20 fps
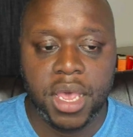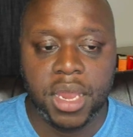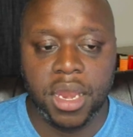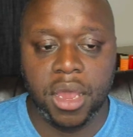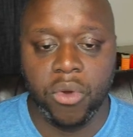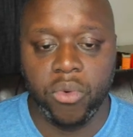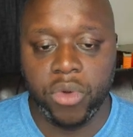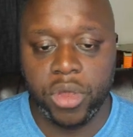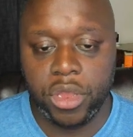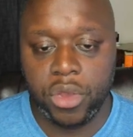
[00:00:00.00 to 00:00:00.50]

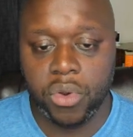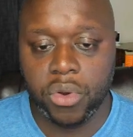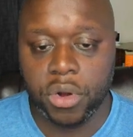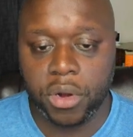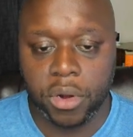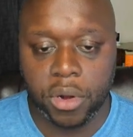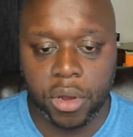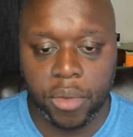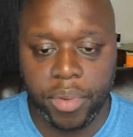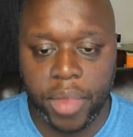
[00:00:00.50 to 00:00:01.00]
Now, when
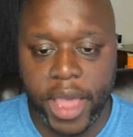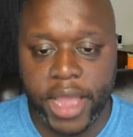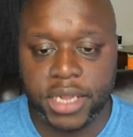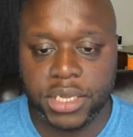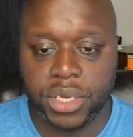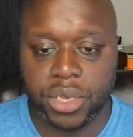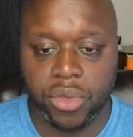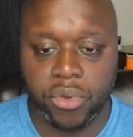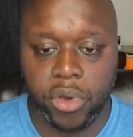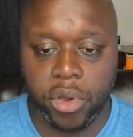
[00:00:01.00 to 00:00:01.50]
you're applying
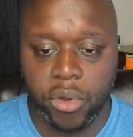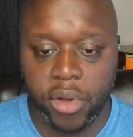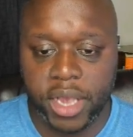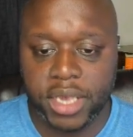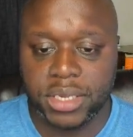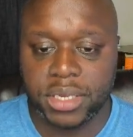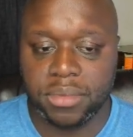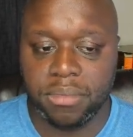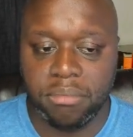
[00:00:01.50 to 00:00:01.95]
to the request,